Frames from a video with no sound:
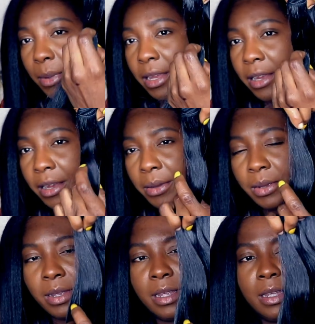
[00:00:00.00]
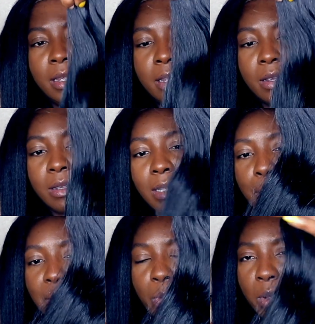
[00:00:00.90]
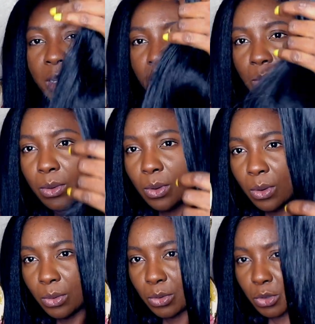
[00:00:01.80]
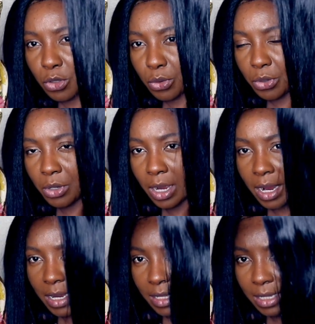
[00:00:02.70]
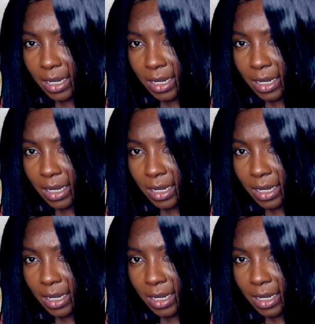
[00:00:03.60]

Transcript: hair, because I've been waiting so long to show you guys. And